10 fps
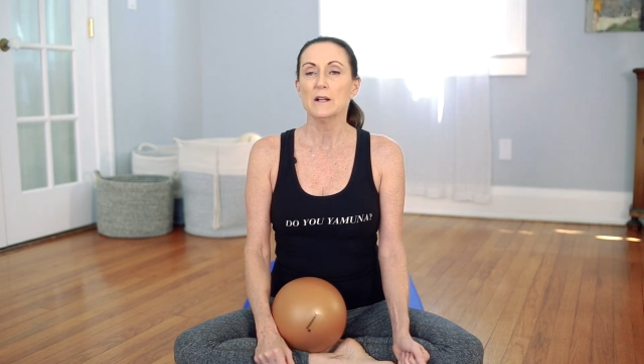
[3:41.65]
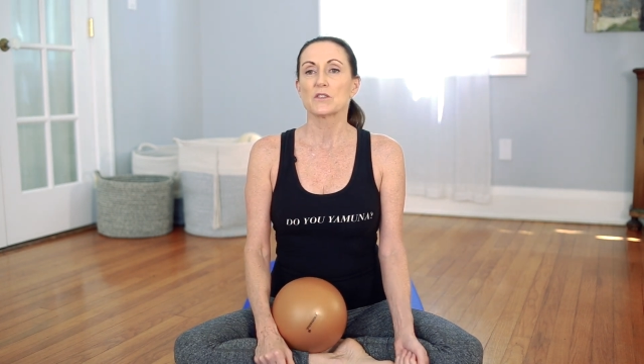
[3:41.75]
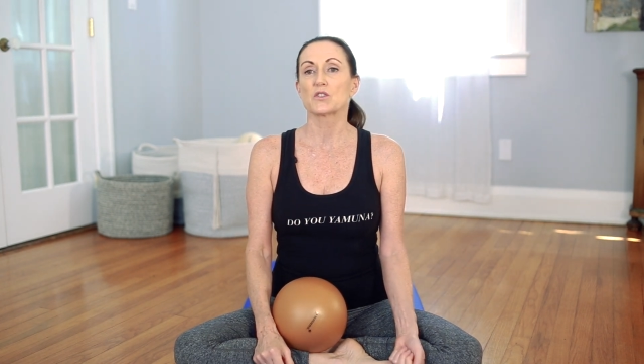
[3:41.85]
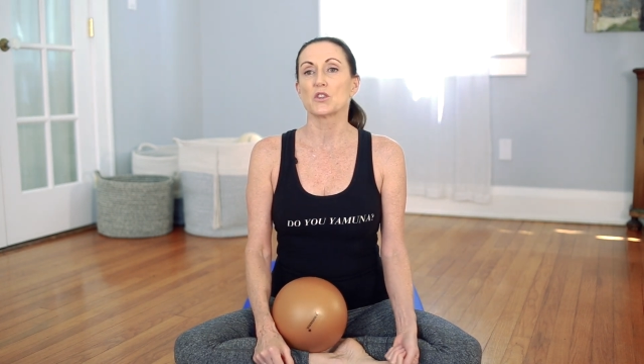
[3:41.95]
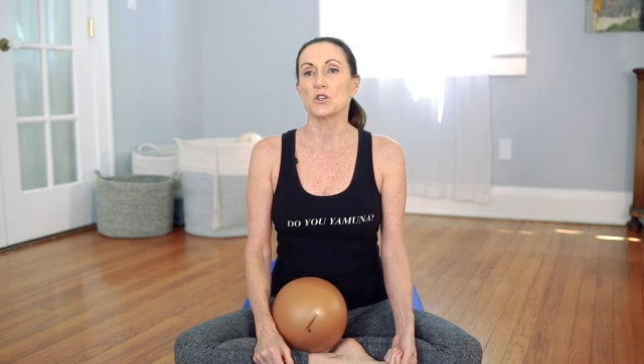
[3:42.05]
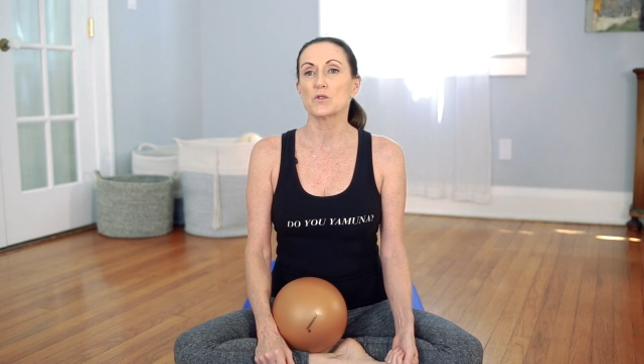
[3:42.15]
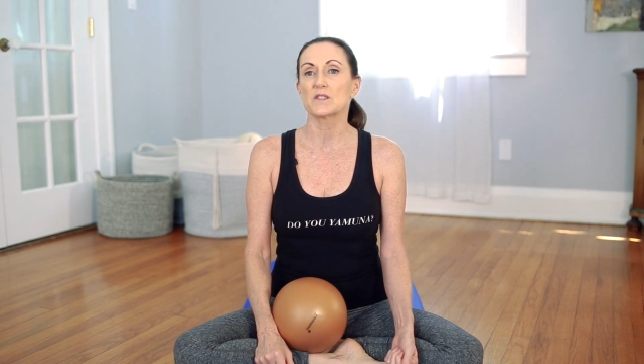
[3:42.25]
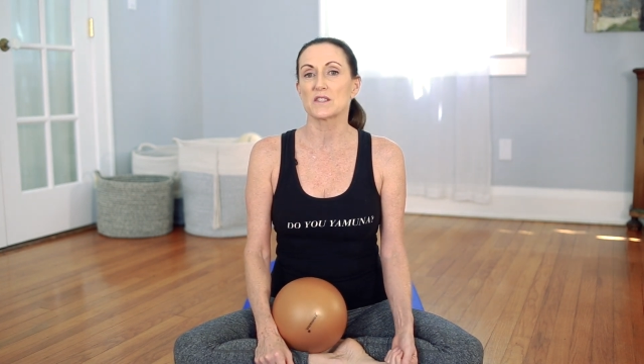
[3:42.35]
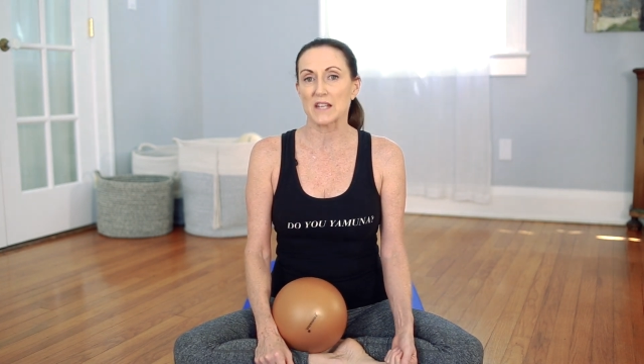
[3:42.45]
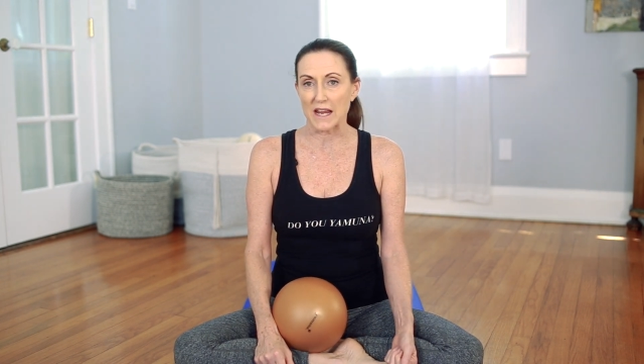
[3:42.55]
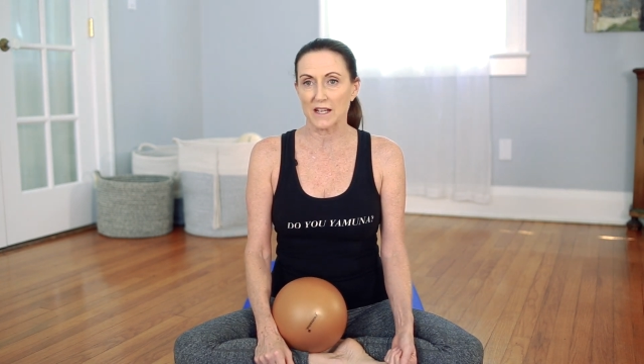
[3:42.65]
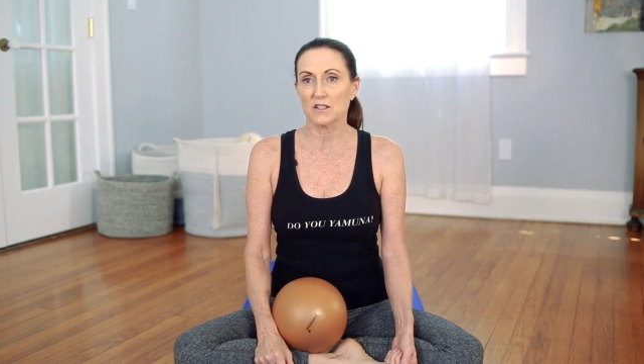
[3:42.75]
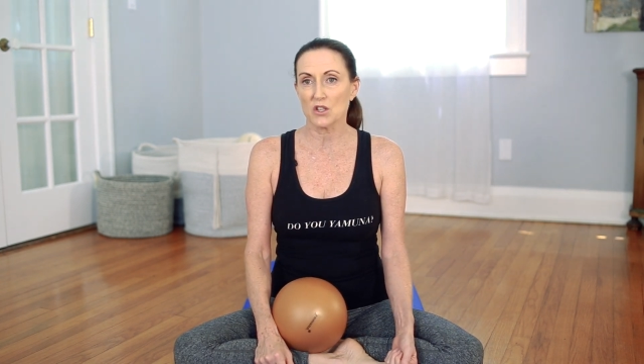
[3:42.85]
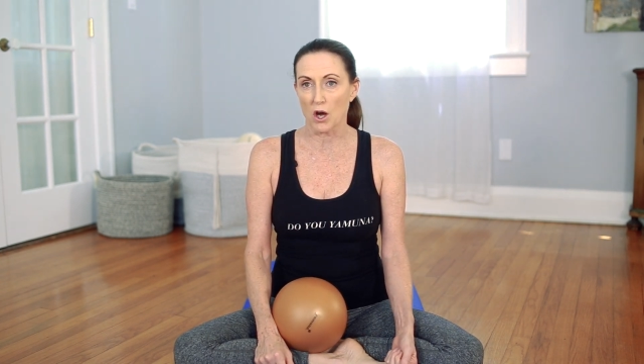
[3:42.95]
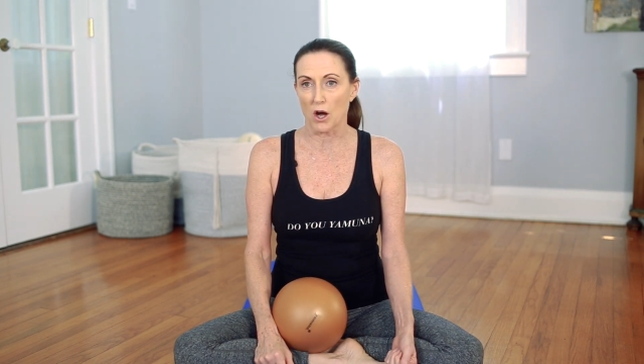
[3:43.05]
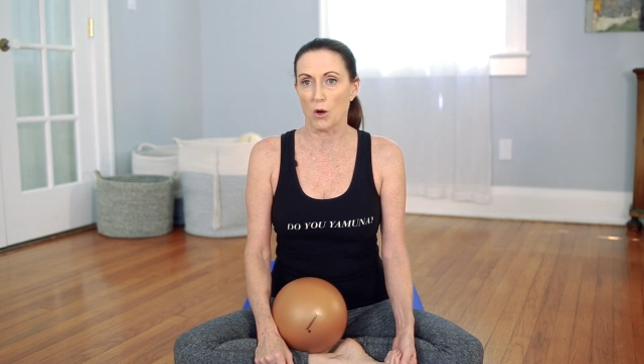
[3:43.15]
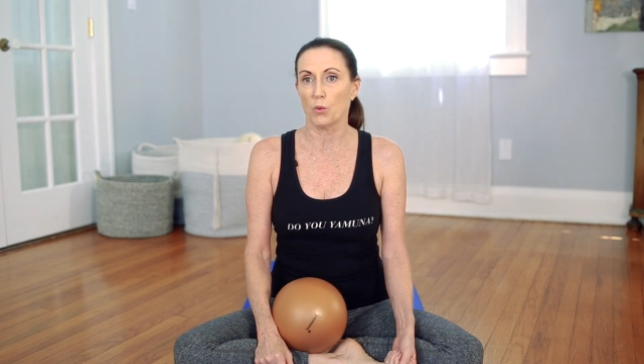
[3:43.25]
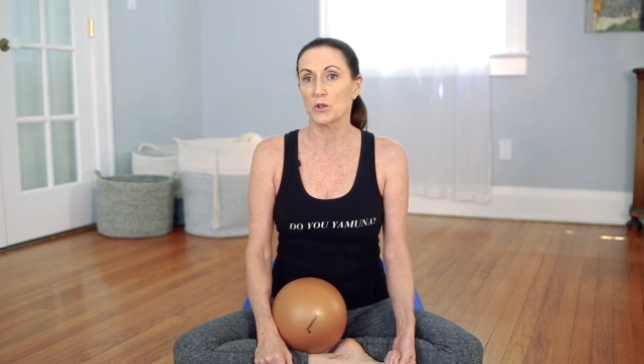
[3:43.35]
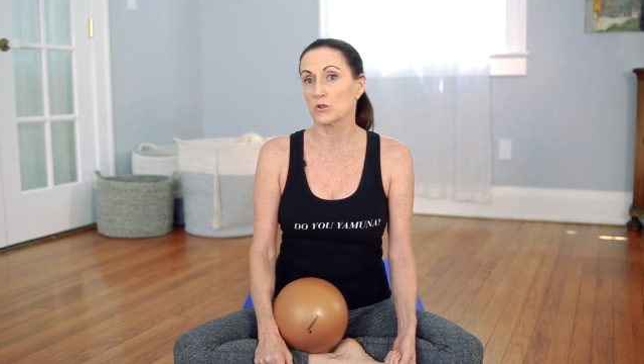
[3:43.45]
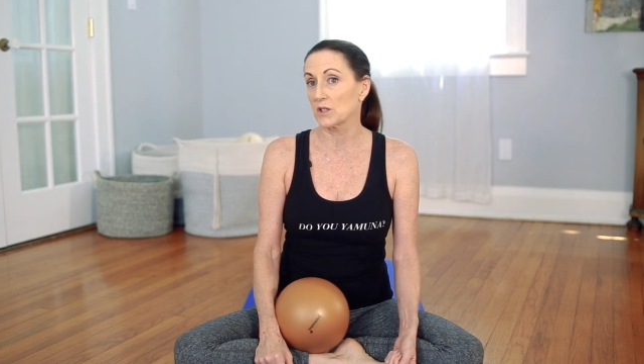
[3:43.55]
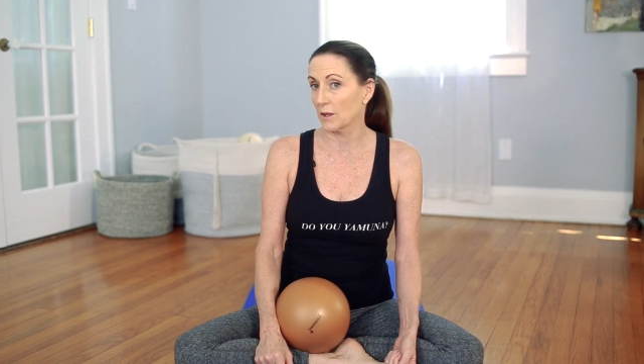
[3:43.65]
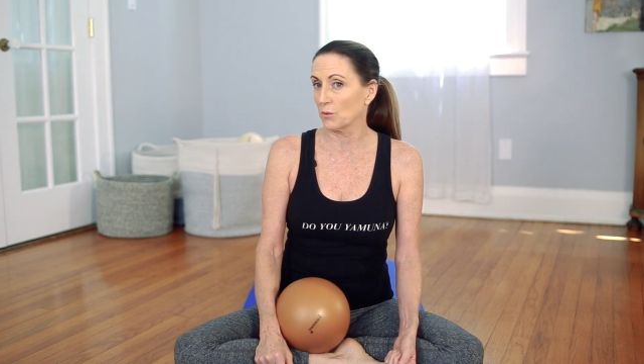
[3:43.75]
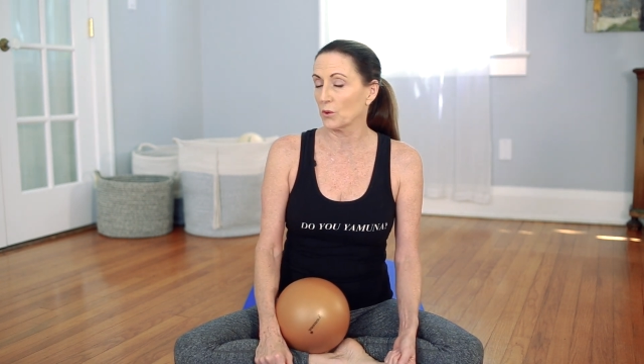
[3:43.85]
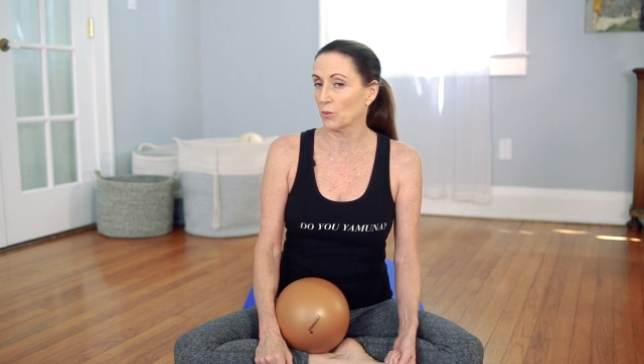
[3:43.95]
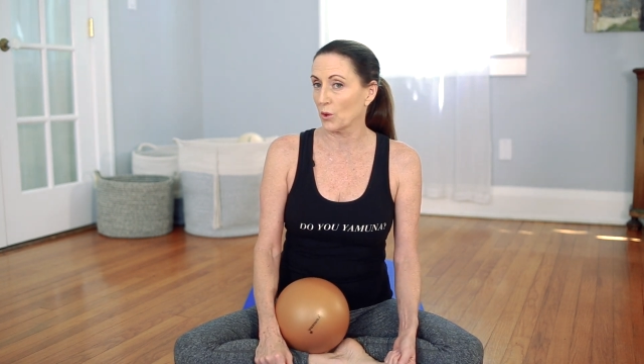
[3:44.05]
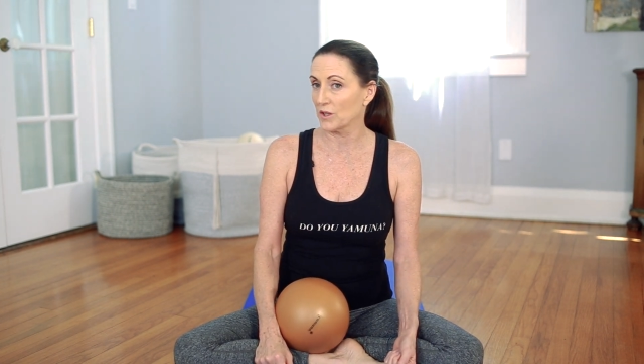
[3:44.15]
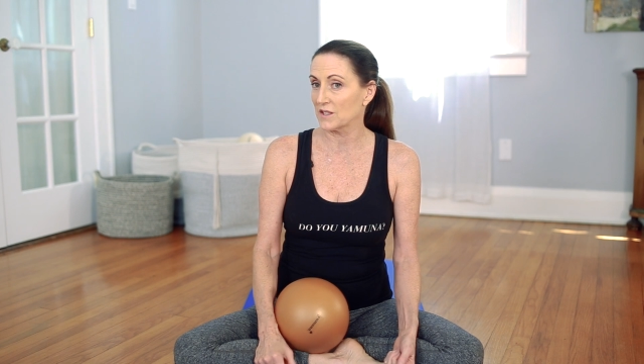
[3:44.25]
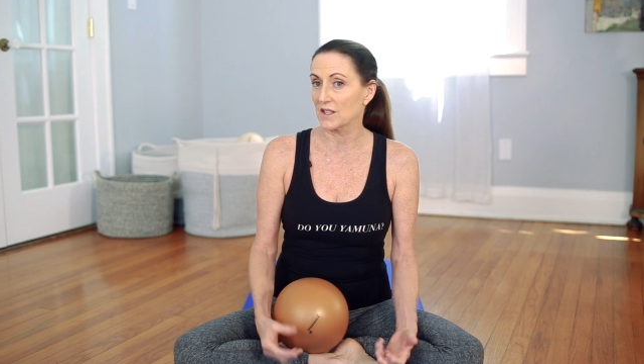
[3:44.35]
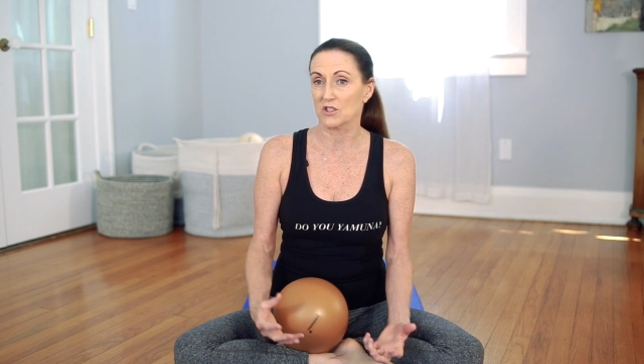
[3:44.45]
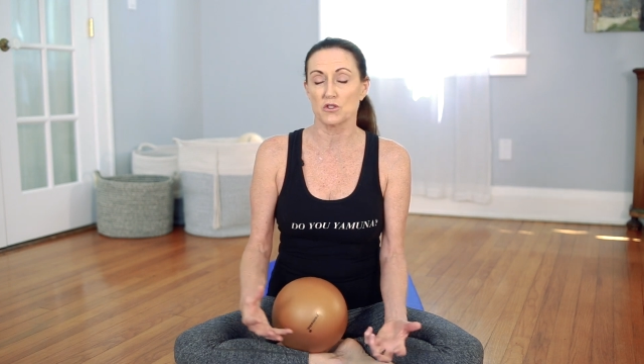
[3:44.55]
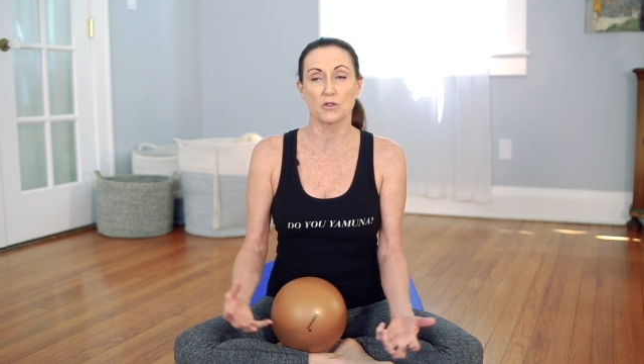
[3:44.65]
so that you stand tall when you're done with a rolling session.